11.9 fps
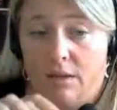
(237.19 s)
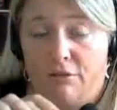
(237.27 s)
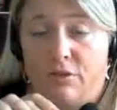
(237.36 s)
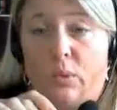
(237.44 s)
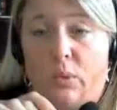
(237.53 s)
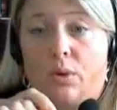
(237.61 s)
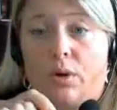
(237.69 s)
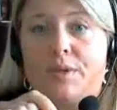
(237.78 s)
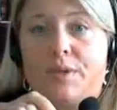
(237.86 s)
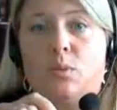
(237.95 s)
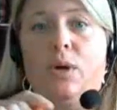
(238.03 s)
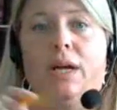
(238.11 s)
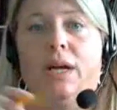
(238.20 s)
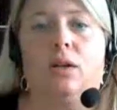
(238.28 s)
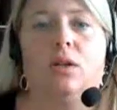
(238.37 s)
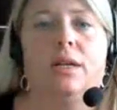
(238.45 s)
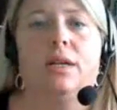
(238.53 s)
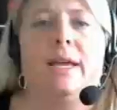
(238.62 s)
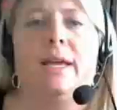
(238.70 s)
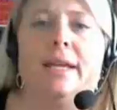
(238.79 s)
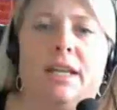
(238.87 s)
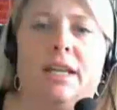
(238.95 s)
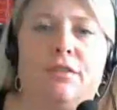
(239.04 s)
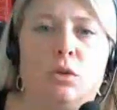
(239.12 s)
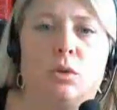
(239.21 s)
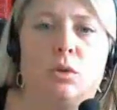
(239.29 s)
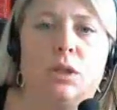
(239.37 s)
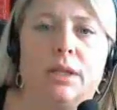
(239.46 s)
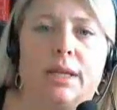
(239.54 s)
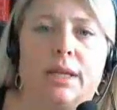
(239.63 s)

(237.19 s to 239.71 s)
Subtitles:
folder as well. And if you click